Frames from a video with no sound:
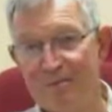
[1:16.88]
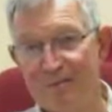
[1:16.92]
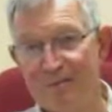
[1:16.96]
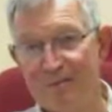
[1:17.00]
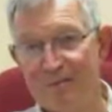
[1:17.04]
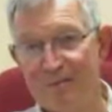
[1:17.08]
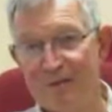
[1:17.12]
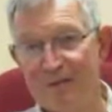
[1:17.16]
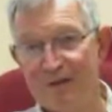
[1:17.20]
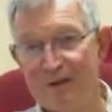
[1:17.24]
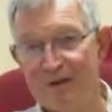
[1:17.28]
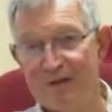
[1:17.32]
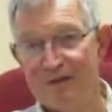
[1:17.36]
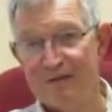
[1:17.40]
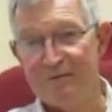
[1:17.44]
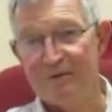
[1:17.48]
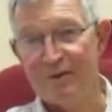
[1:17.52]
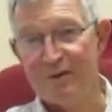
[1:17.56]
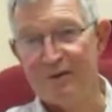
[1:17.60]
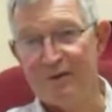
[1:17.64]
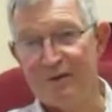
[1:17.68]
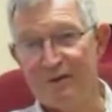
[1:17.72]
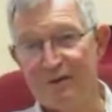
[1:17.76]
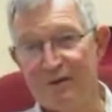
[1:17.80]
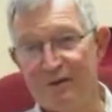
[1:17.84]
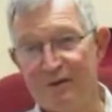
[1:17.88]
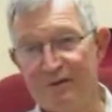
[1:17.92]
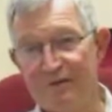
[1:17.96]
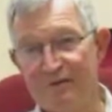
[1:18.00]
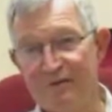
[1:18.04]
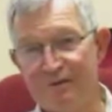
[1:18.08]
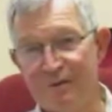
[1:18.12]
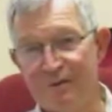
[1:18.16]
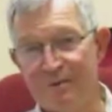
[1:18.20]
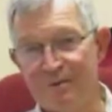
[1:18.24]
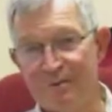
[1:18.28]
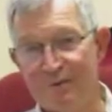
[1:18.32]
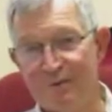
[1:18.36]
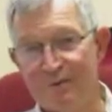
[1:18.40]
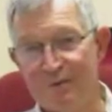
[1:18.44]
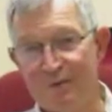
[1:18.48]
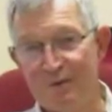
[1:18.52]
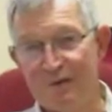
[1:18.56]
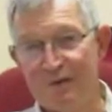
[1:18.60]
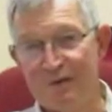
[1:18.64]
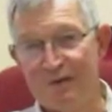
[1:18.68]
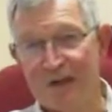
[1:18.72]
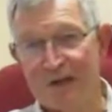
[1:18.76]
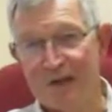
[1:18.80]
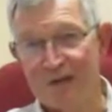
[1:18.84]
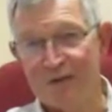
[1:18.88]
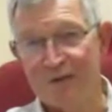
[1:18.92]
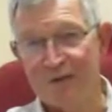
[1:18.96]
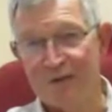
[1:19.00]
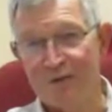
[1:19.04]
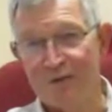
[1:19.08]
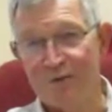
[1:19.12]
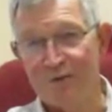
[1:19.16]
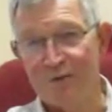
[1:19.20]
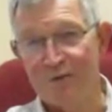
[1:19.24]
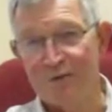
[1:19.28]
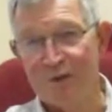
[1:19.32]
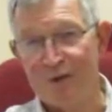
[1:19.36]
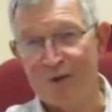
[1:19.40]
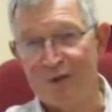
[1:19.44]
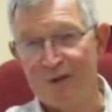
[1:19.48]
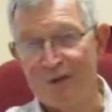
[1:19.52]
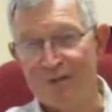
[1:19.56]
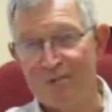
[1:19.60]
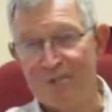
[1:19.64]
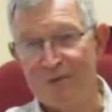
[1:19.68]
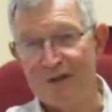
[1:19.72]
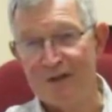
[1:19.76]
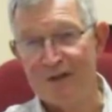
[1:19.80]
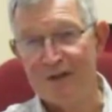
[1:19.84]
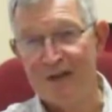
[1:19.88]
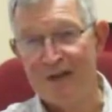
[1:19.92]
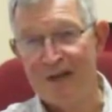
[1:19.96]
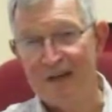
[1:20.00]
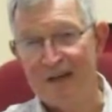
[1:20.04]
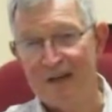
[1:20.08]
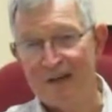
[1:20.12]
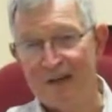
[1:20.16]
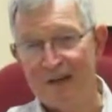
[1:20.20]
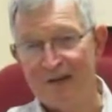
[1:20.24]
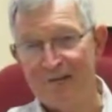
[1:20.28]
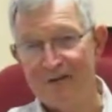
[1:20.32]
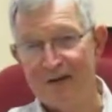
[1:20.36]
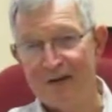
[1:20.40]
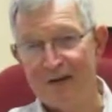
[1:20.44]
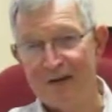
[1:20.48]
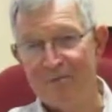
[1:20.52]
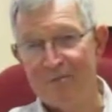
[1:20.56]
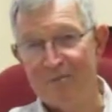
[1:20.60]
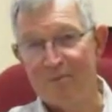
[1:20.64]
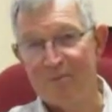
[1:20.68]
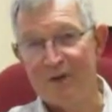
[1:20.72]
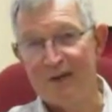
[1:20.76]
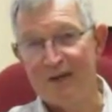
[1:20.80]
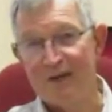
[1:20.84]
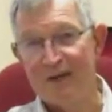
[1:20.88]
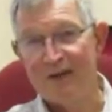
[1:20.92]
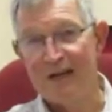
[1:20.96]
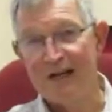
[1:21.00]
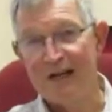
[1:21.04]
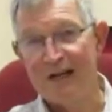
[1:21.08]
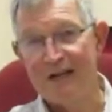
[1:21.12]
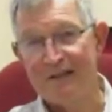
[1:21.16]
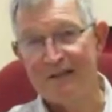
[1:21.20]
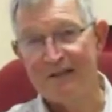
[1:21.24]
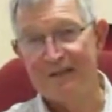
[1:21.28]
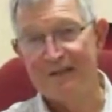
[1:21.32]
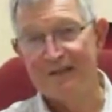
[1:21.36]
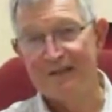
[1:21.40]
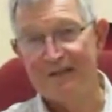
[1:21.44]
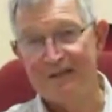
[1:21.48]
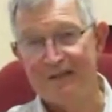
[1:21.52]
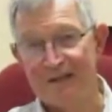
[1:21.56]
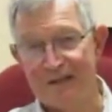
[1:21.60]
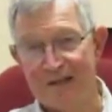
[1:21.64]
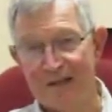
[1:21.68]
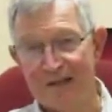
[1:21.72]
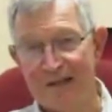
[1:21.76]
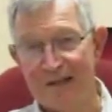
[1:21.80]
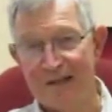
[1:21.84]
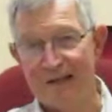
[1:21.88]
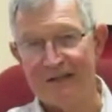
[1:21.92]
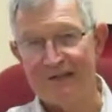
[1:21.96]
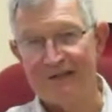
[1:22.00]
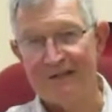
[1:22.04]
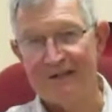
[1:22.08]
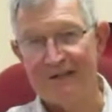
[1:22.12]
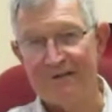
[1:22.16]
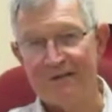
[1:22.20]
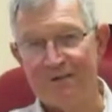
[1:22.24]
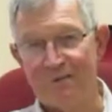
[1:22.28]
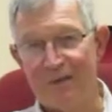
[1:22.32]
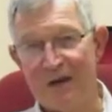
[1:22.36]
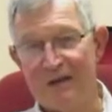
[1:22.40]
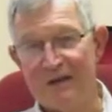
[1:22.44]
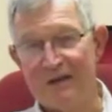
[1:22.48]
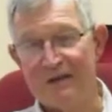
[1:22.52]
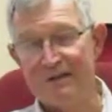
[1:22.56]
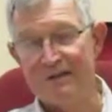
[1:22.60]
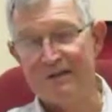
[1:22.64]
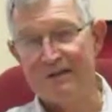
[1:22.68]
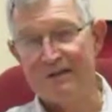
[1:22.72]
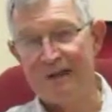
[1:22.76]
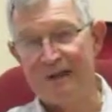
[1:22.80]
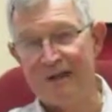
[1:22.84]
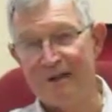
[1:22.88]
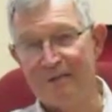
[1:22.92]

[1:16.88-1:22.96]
preventive measures are from sort of dusk to dawn, where you should be covering up, wear lightweight